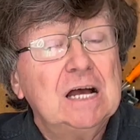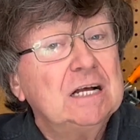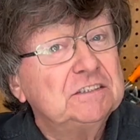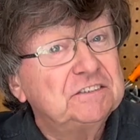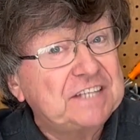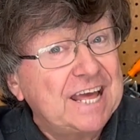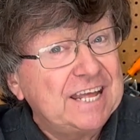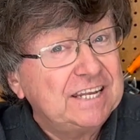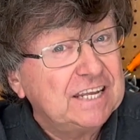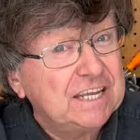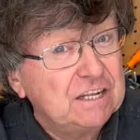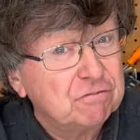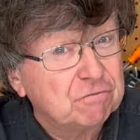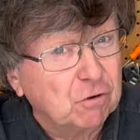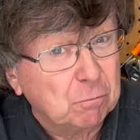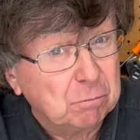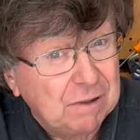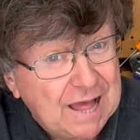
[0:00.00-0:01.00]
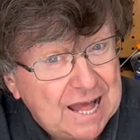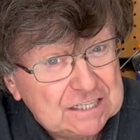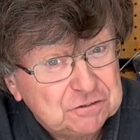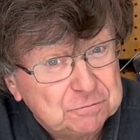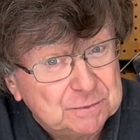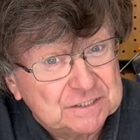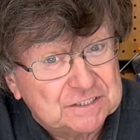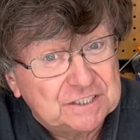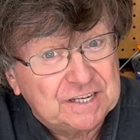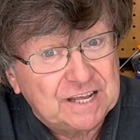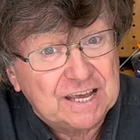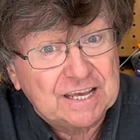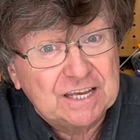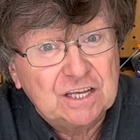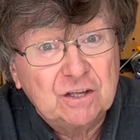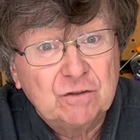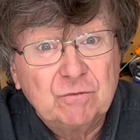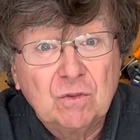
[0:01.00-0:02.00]
Standing in for plasma
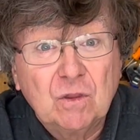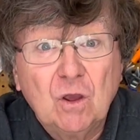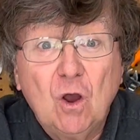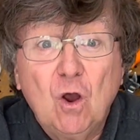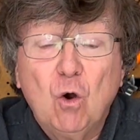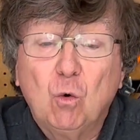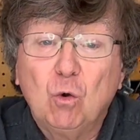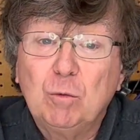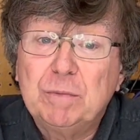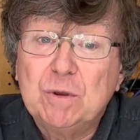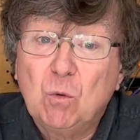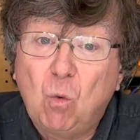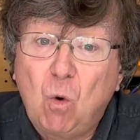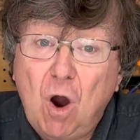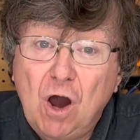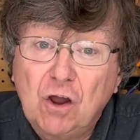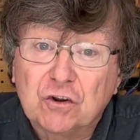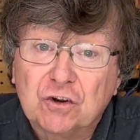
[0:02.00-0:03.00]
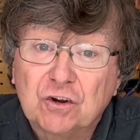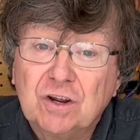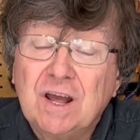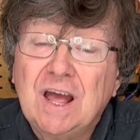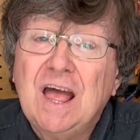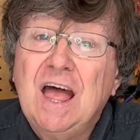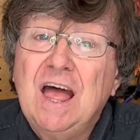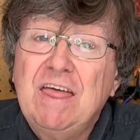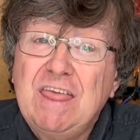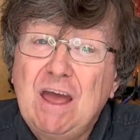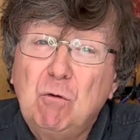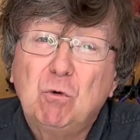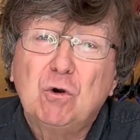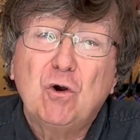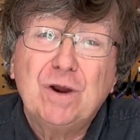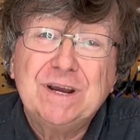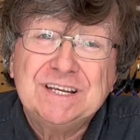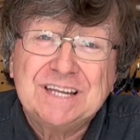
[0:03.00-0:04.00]
today will be water that we're
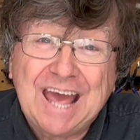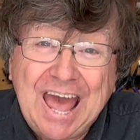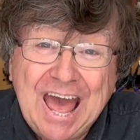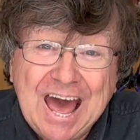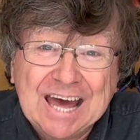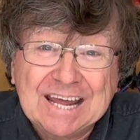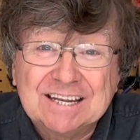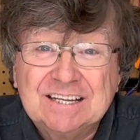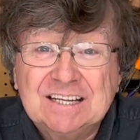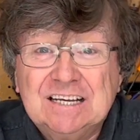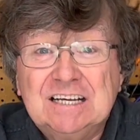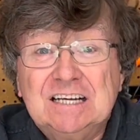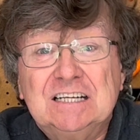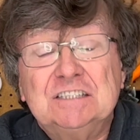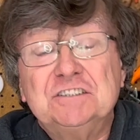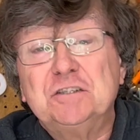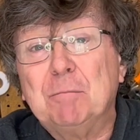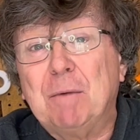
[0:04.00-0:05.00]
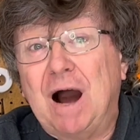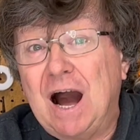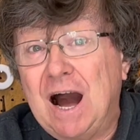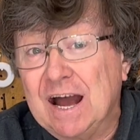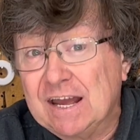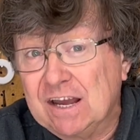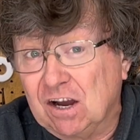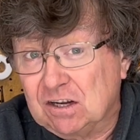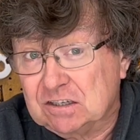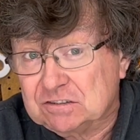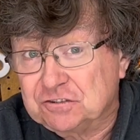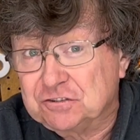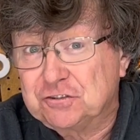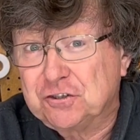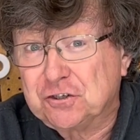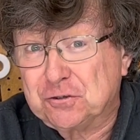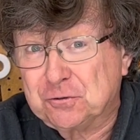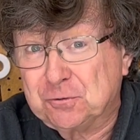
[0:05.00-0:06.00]
going to add some ions
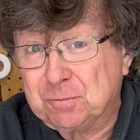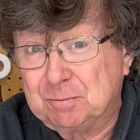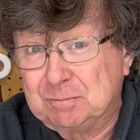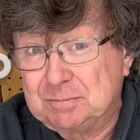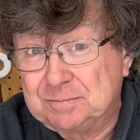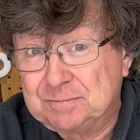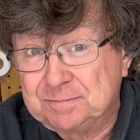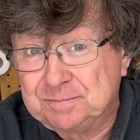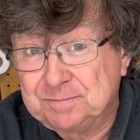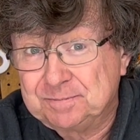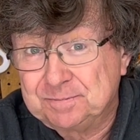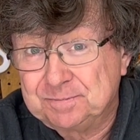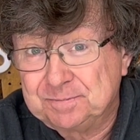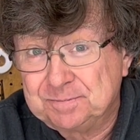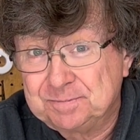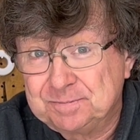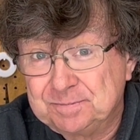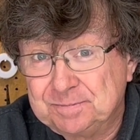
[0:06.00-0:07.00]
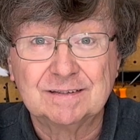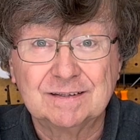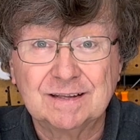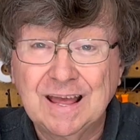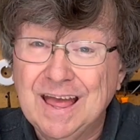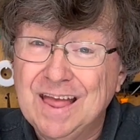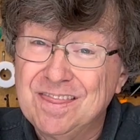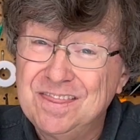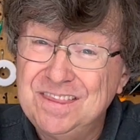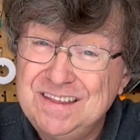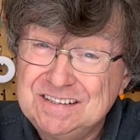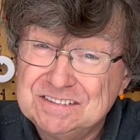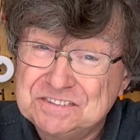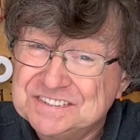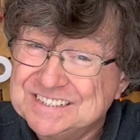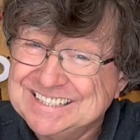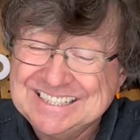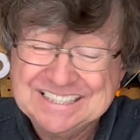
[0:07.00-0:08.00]
to.
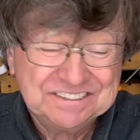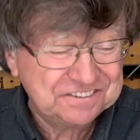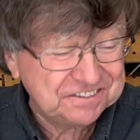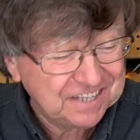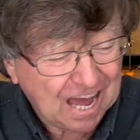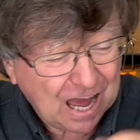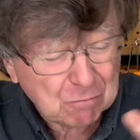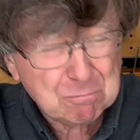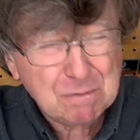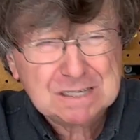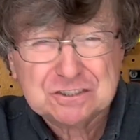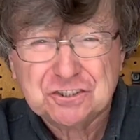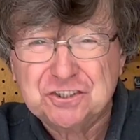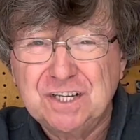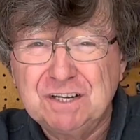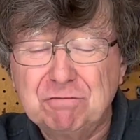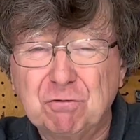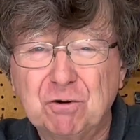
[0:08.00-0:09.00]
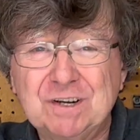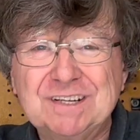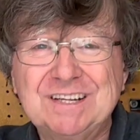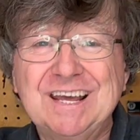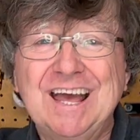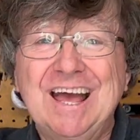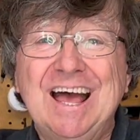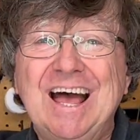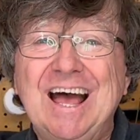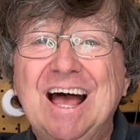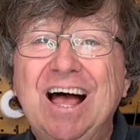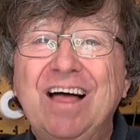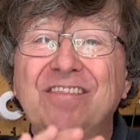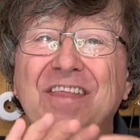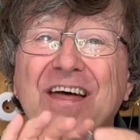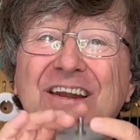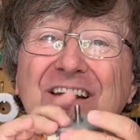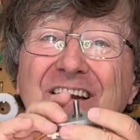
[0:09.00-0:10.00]
This is not much different than